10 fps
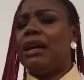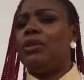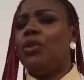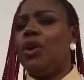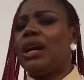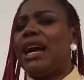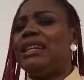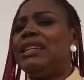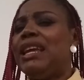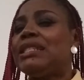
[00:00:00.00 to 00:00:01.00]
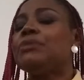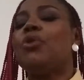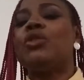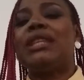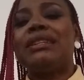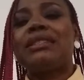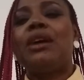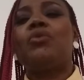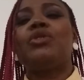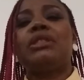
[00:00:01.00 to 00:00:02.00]
along and let him
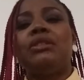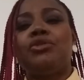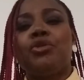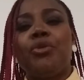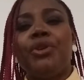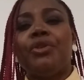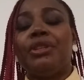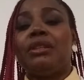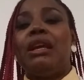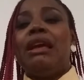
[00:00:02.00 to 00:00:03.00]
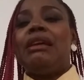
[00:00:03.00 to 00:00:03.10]
understand what is going on.